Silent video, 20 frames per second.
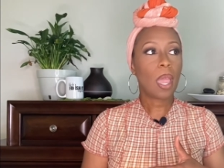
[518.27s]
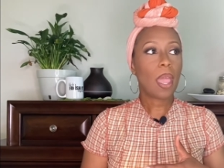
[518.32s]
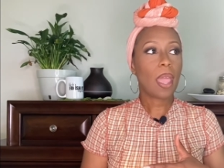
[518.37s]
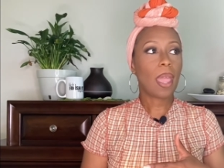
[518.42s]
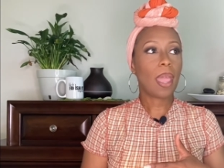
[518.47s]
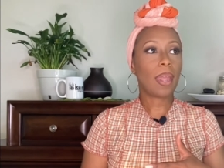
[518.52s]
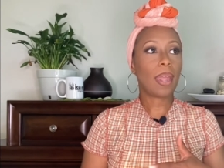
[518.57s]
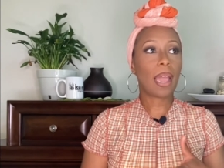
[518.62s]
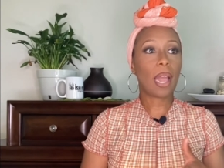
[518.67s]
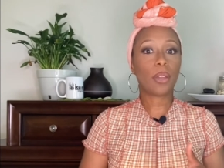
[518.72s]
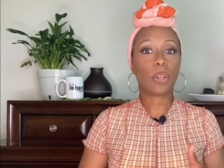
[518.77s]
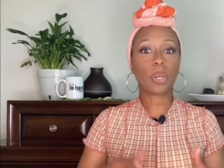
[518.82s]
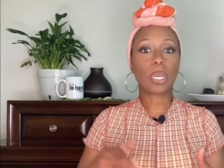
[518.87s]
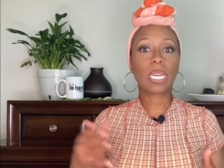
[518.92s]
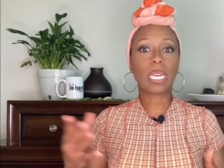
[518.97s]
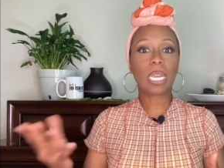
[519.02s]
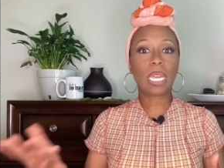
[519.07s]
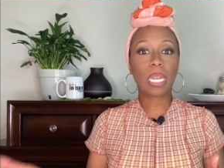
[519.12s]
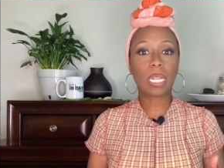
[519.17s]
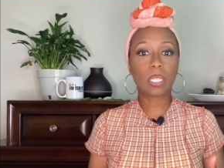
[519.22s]
and now your
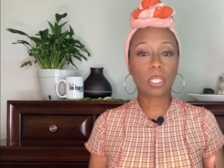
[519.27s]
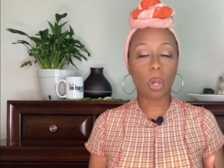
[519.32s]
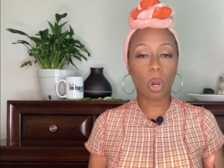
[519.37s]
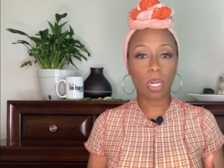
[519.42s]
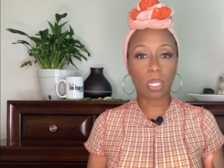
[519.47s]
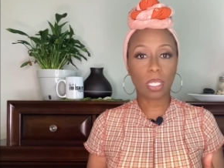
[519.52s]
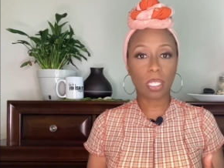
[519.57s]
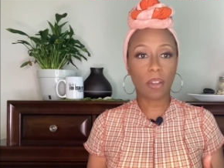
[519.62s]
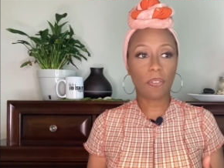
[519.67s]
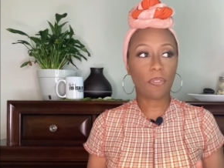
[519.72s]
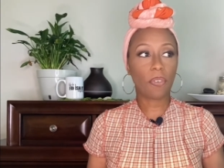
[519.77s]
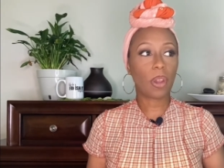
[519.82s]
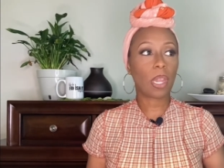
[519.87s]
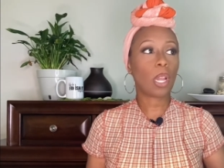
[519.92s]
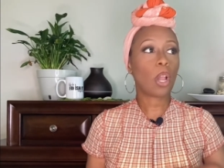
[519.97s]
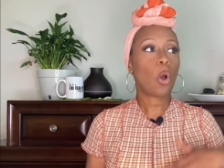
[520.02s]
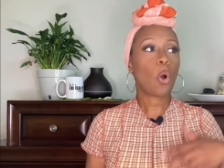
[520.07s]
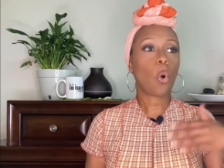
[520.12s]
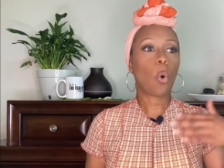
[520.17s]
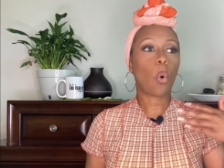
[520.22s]
kids are suffering,
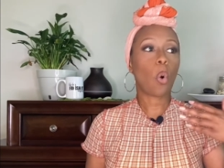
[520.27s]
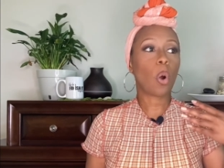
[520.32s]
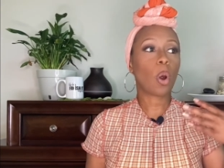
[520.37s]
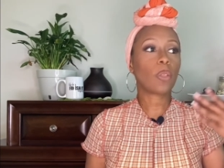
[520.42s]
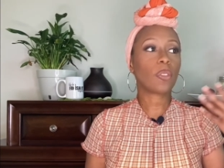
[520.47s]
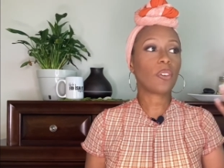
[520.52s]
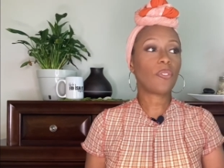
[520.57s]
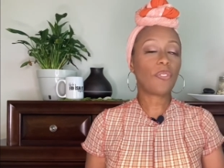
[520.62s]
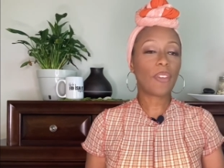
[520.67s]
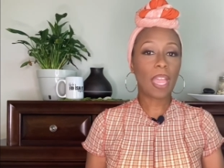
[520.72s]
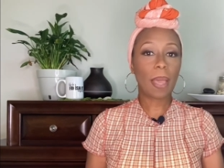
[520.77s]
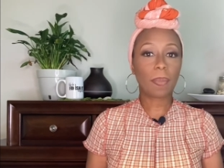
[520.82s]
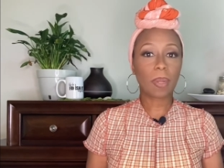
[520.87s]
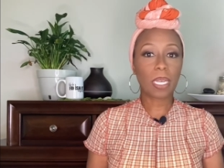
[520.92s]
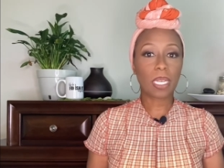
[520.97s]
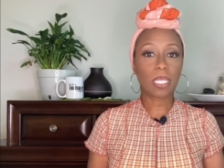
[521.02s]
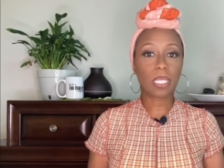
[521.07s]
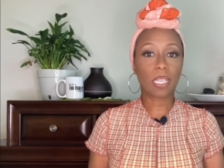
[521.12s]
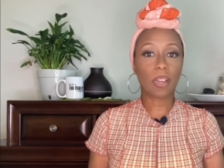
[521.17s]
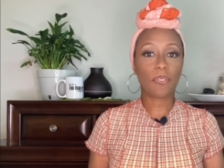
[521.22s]
or the family
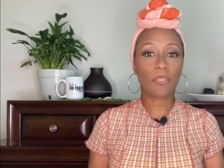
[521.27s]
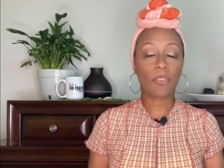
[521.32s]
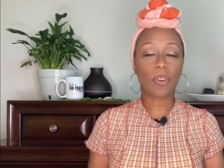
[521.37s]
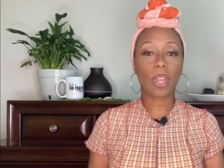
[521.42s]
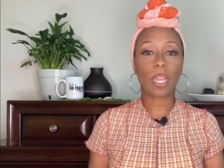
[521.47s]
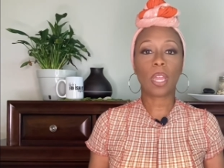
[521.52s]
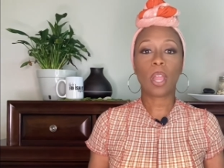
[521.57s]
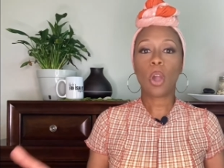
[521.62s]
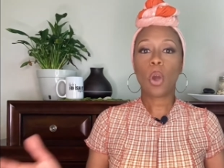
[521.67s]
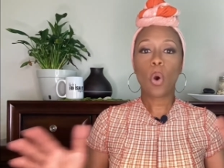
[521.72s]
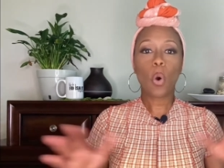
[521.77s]
is suffering,